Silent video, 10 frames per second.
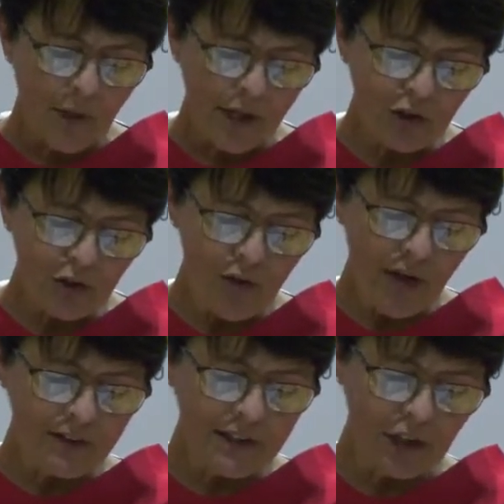By
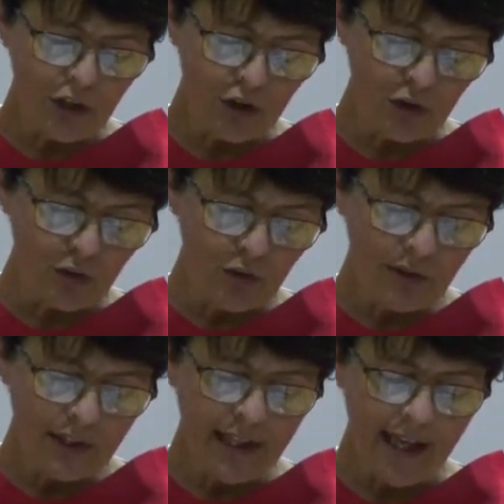
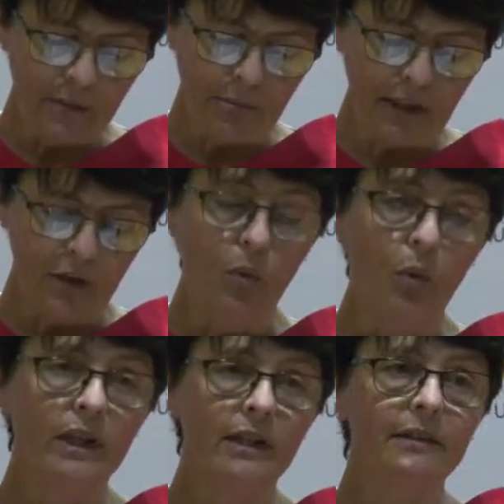2002, he had been
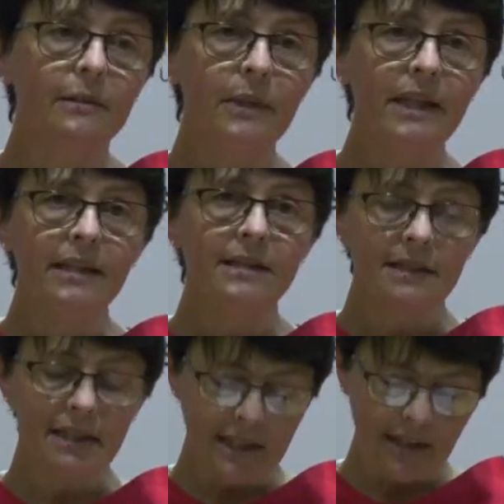awarded
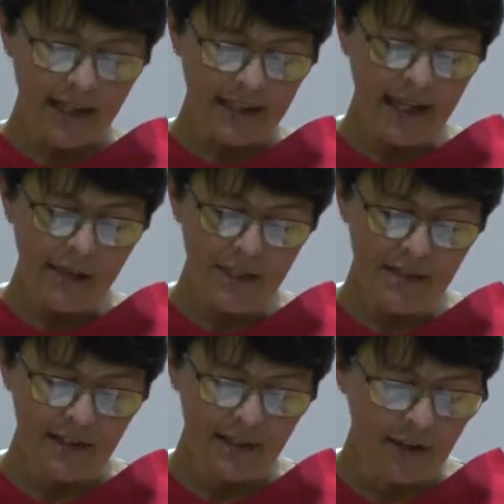BSc and
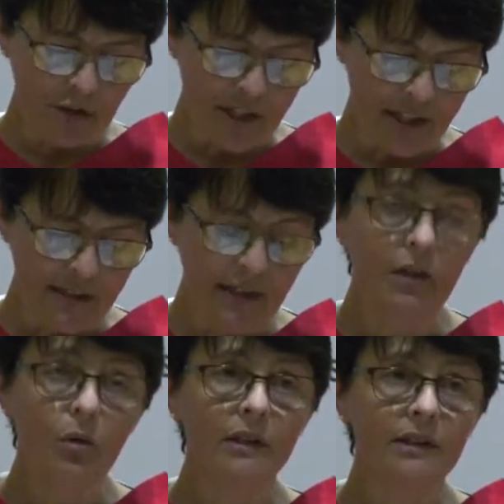MSc degrees
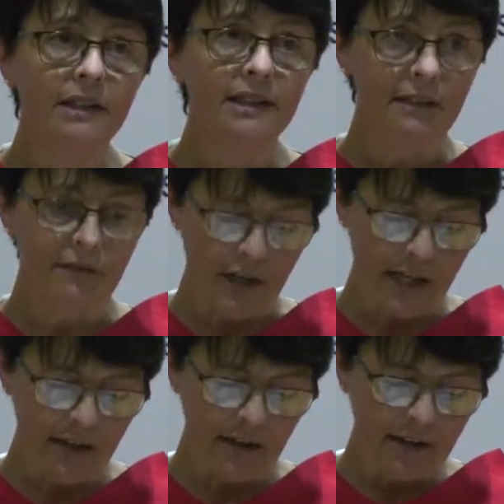in quantity
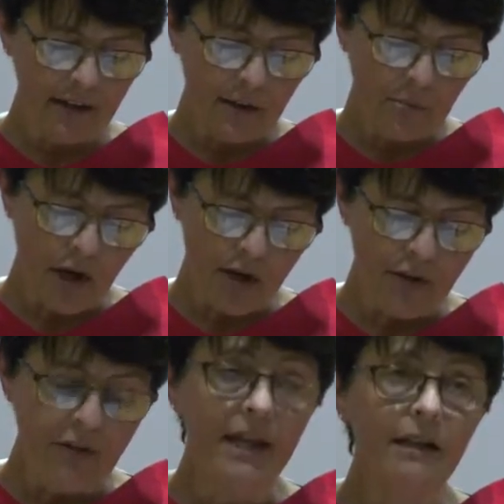surveying by
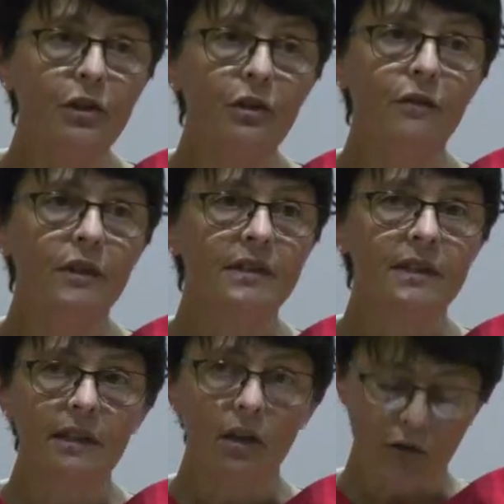the then
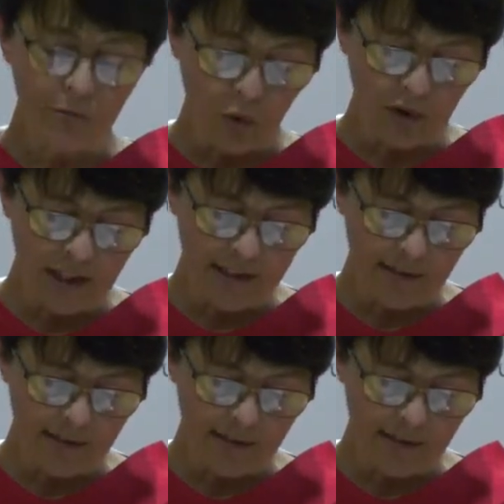University of Port